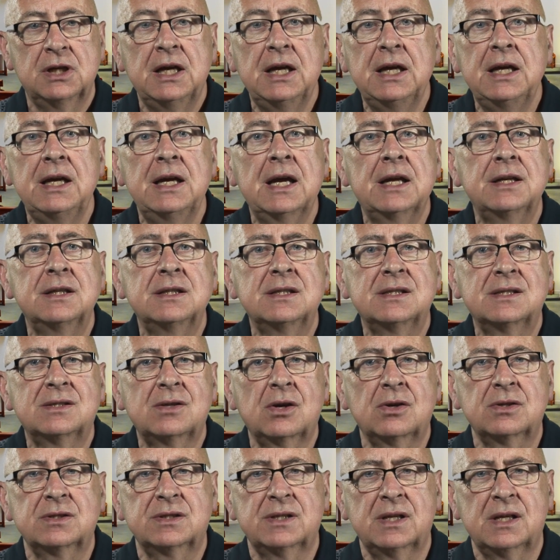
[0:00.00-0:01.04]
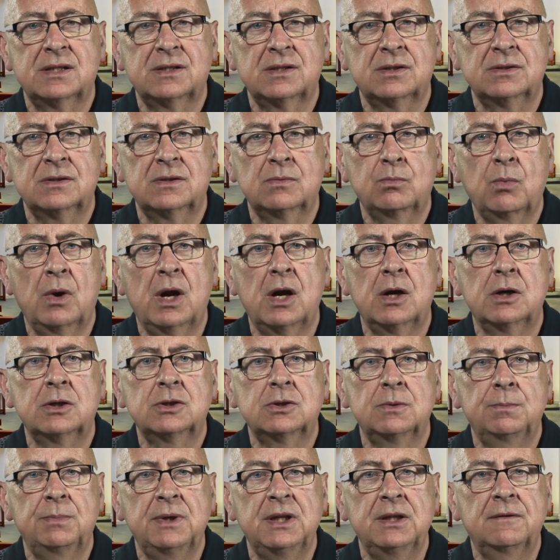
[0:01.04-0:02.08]
He and his successors were
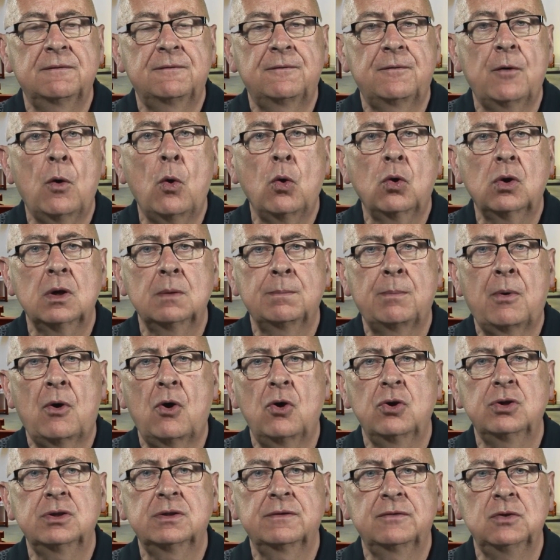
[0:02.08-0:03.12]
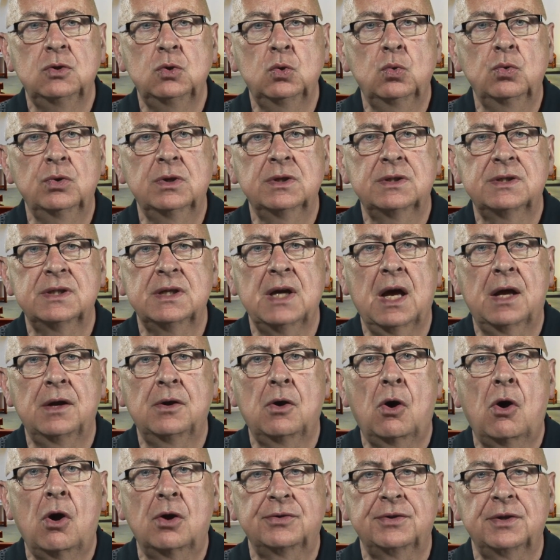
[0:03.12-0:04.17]
to be the focal point of unity and
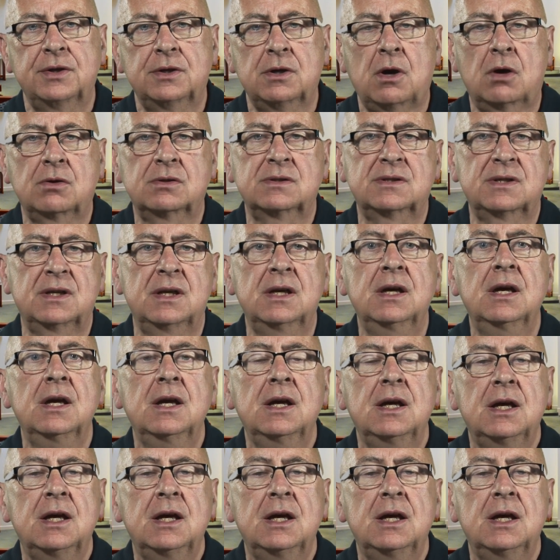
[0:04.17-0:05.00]
orthodoxy